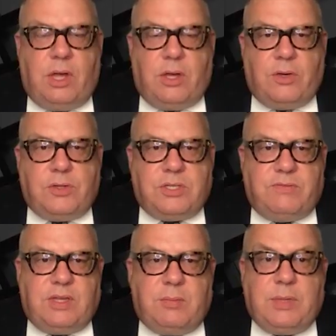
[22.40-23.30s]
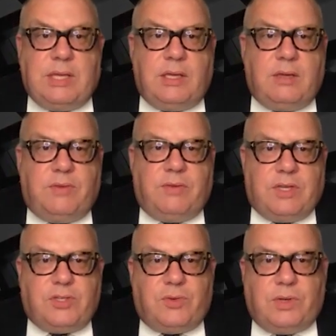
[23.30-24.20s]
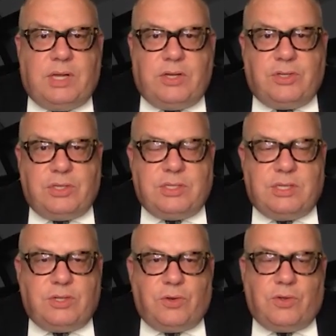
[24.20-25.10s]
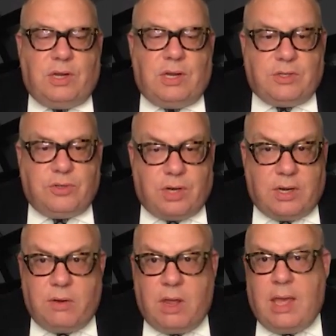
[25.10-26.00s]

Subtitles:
who's the VP of Investor Relations at Tokyo Electron,